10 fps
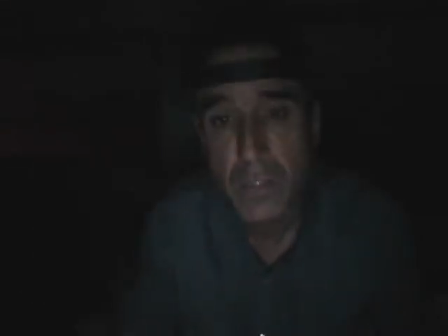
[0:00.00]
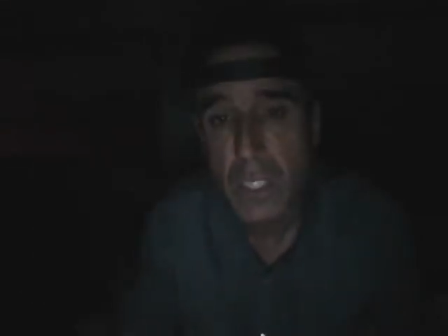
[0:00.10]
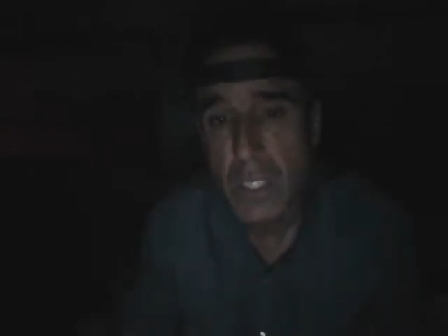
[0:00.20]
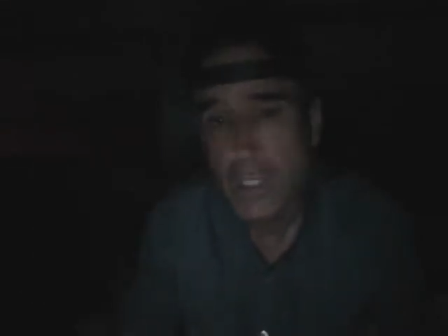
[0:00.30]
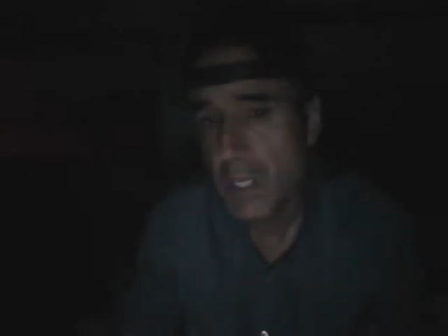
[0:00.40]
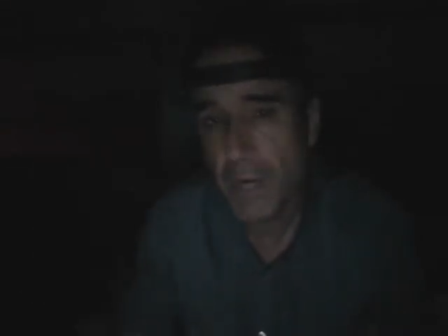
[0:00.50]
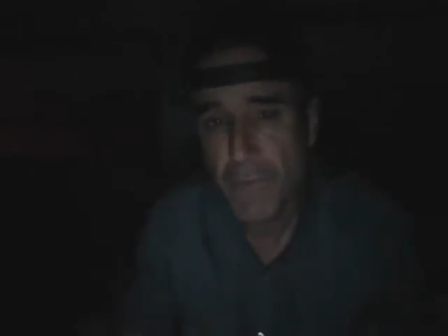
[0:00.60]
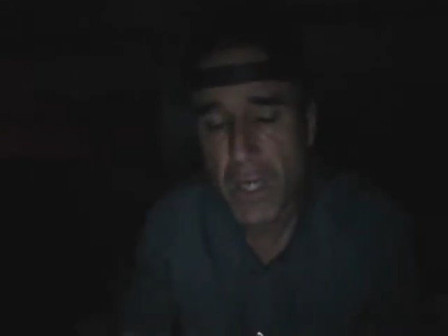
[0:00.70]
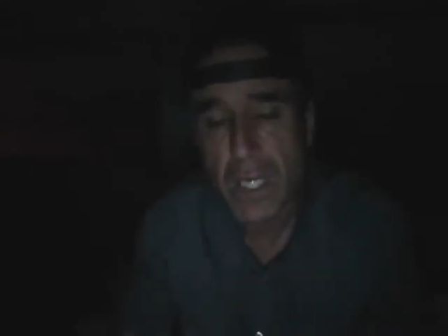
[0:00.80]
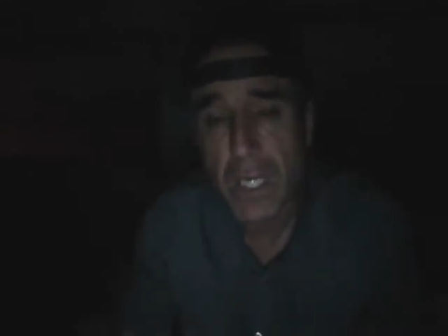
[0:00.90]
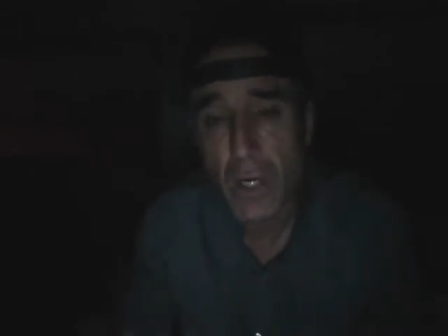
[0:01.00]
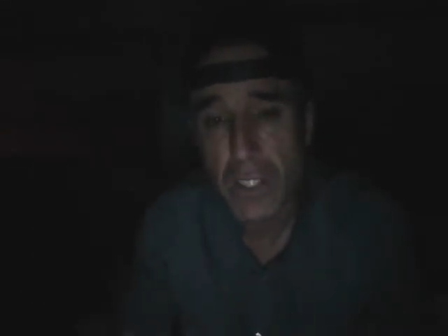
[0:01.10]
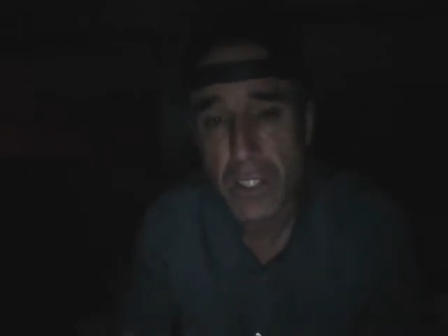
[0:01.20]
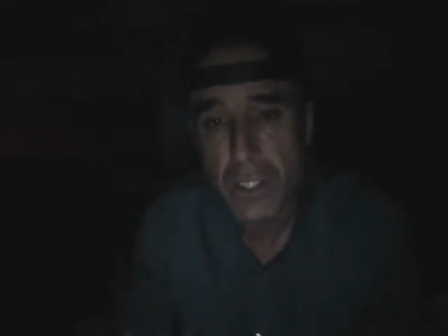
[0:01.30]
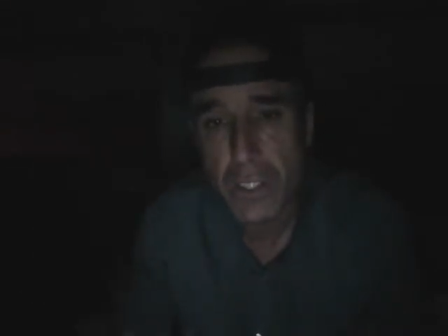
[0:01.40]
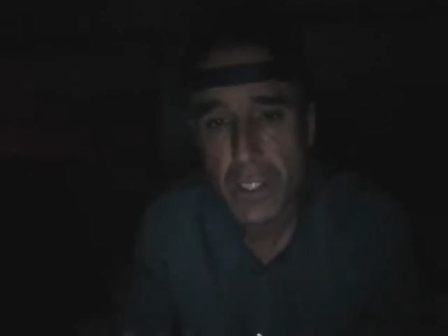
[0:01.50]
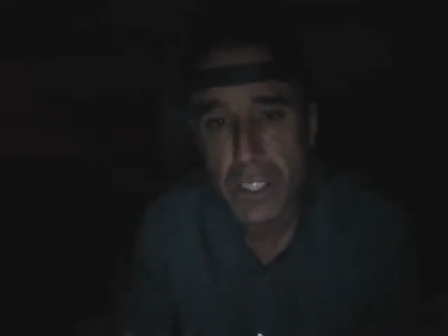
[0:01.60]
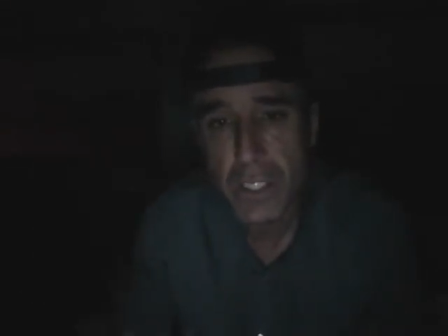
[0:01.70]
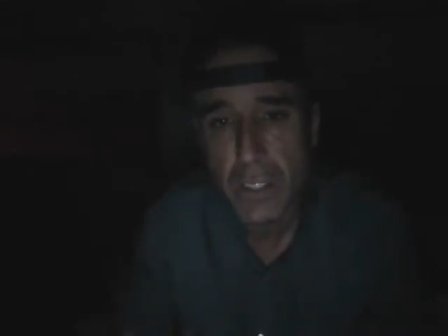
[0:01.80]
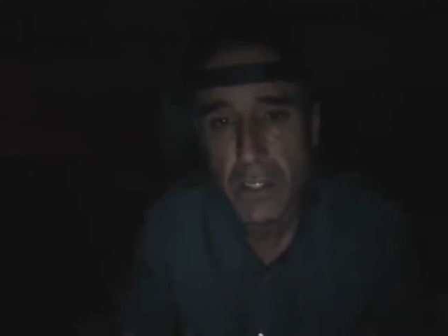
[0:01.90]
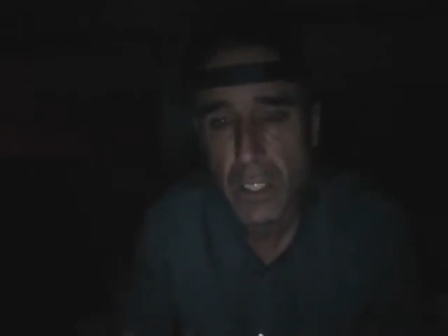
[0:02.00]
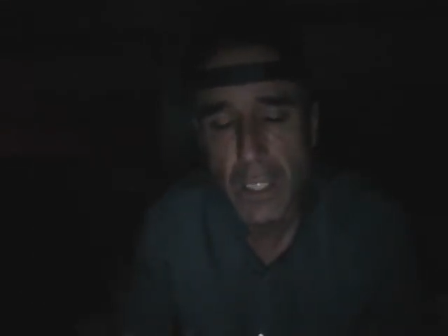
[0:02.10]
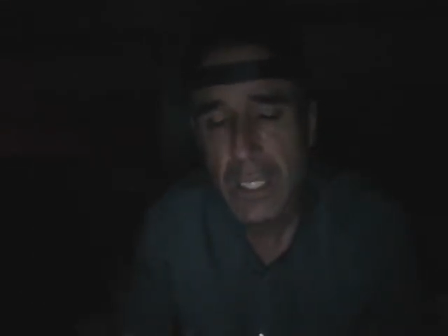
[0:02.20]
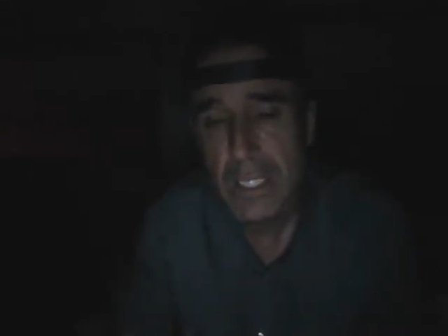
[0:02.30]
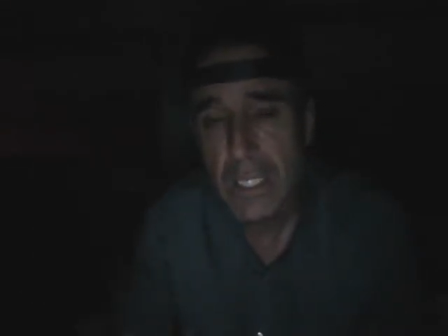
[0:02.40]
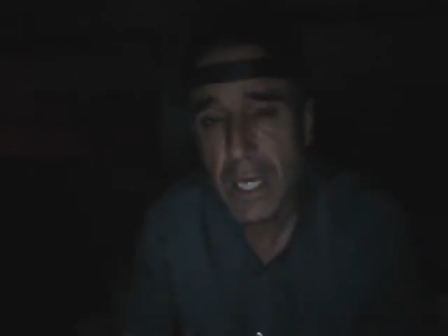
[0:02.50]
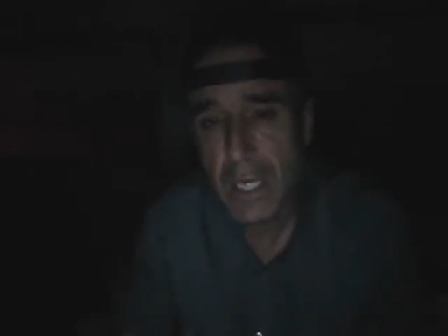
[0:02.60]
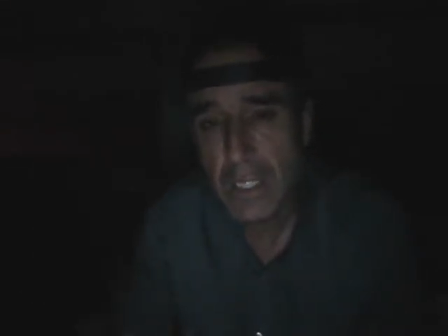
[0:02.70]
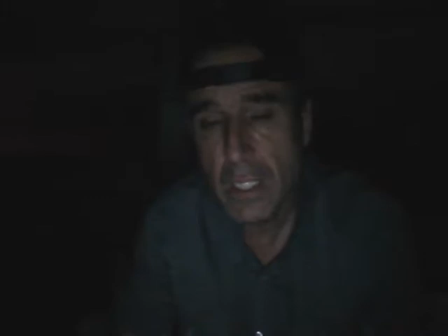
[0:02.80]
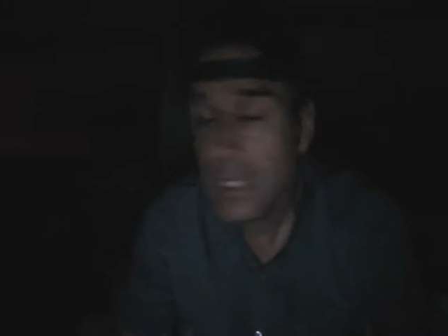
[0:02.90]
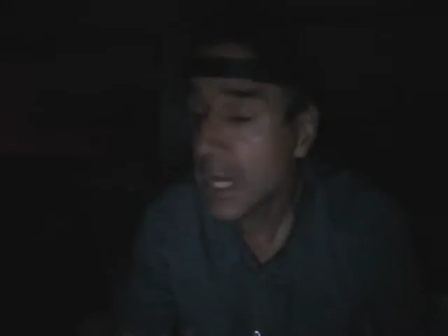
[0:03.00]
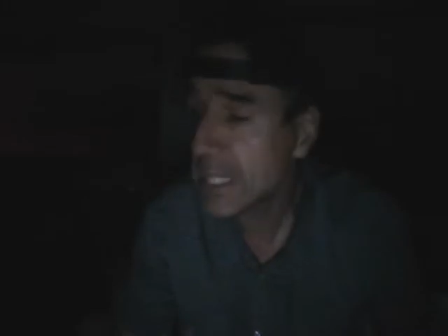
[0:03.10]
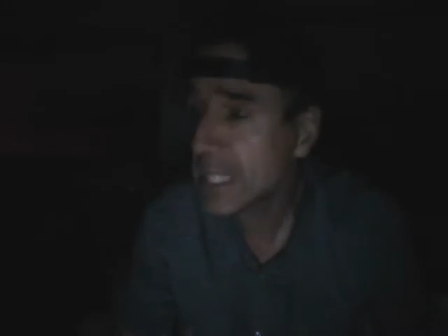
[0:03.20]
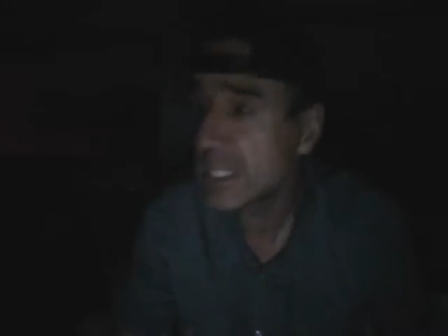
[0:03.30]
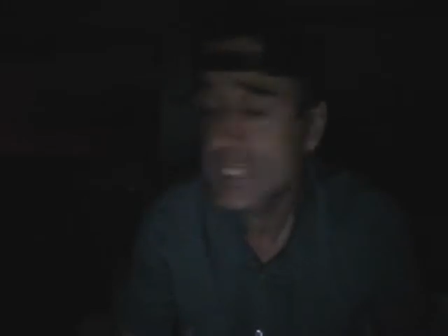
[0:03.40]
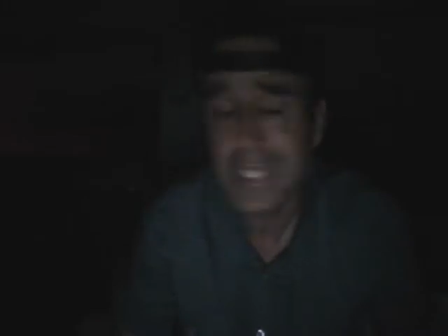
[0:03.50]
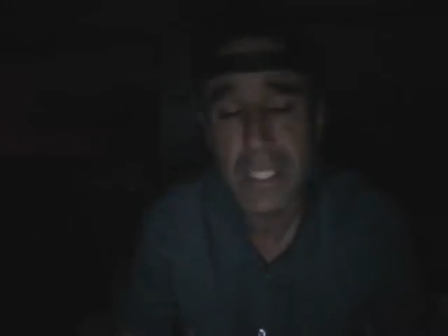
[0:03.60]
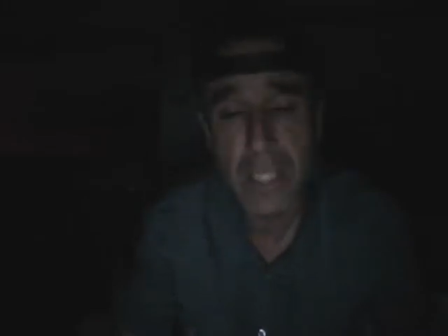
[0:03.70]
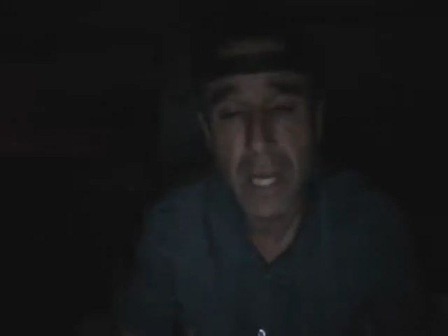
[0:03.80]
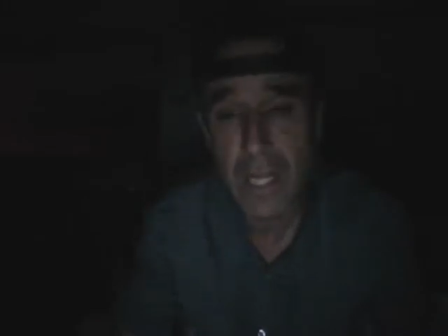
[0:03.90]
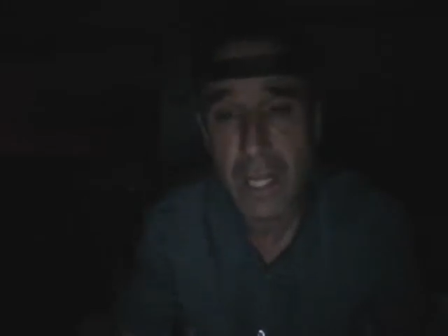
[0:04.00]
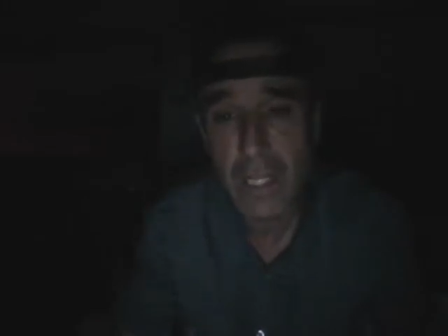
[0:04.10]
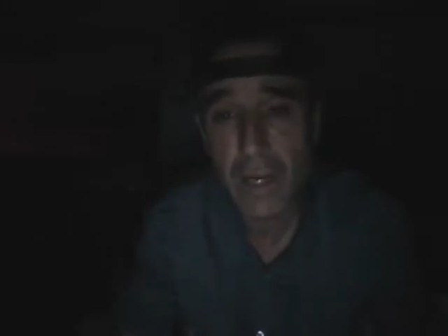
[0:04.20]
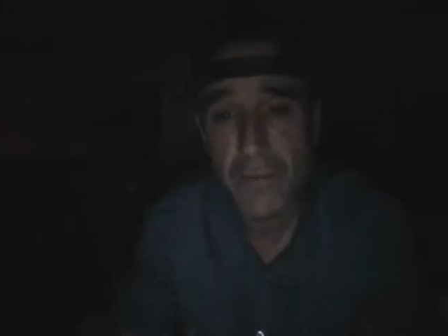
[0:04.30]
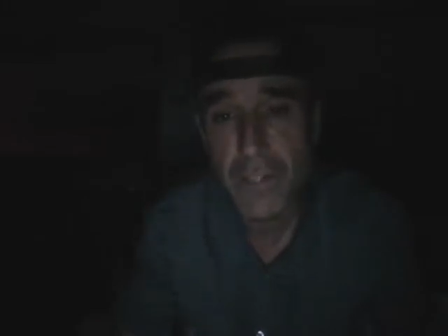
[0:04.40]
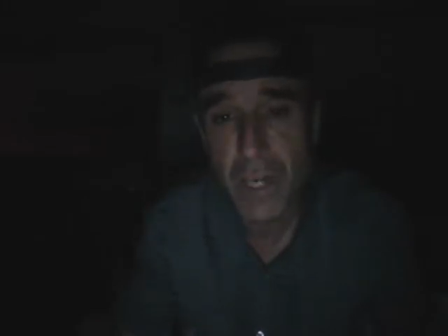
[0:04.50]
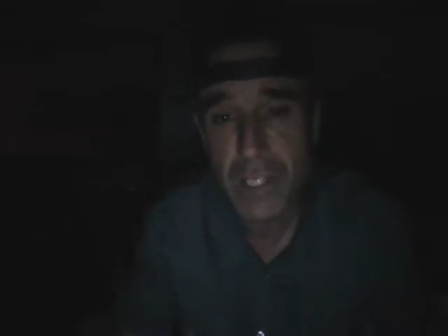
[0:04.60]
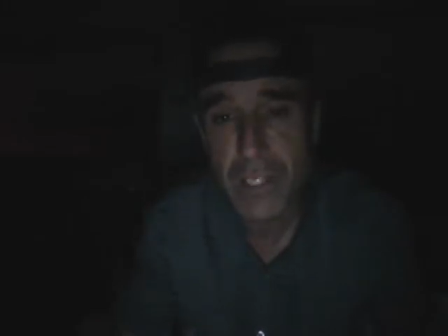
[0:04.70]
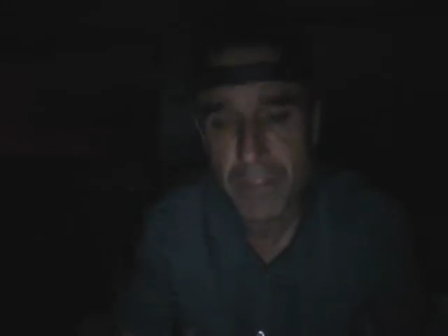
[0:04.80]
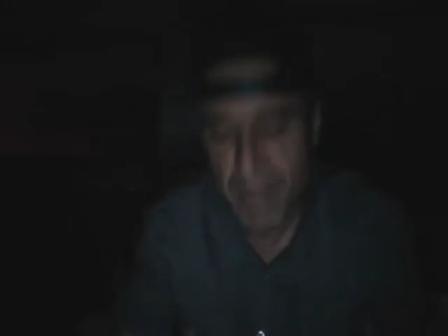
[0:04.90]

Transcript: Fuck it, RS-232. I'd like to see. I love truckers, man.